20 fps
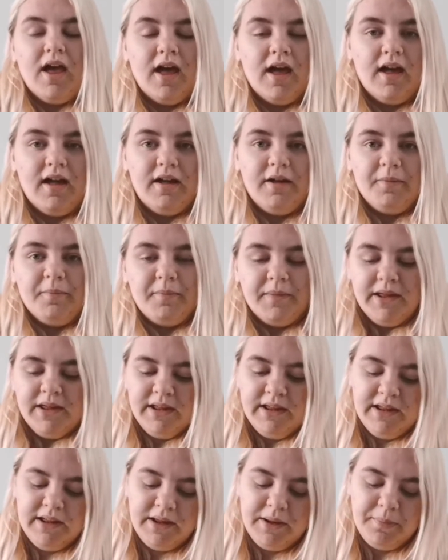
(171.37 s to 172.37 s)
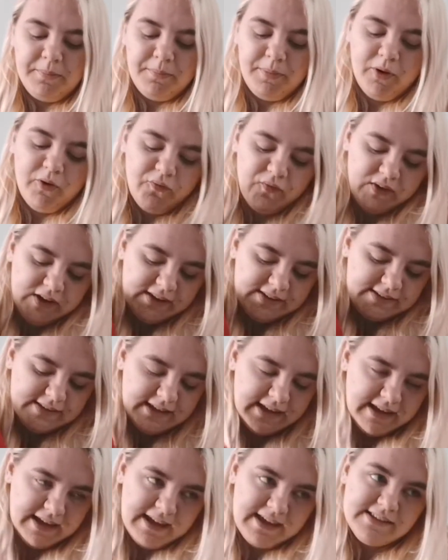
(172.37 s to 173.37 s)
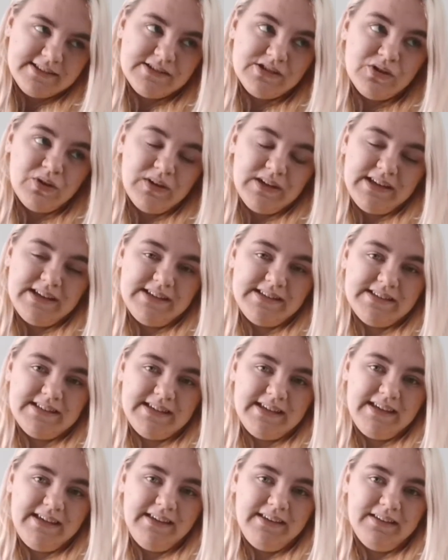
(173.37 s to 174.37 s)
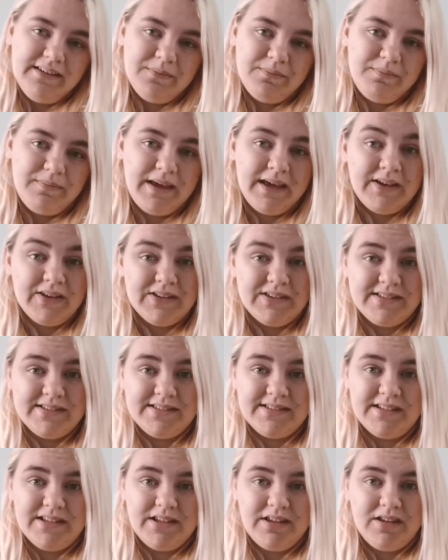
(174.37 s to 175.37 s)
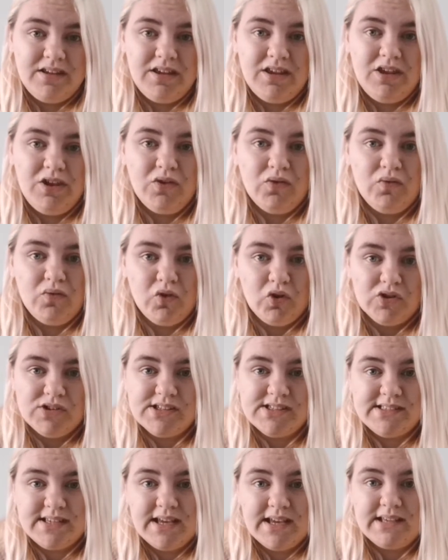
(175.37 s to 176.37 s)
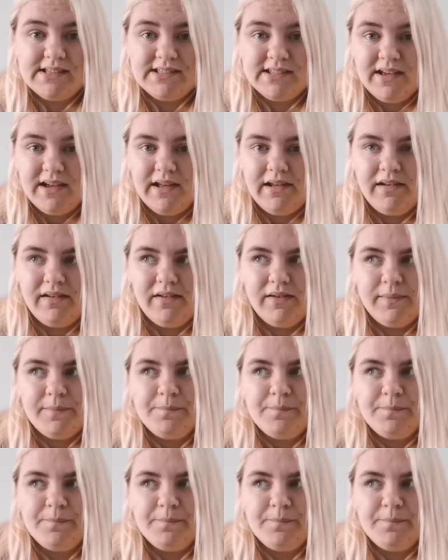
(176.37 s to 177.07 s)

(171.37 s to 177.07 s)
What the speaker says: But obviously it's not easy because you've got to set aside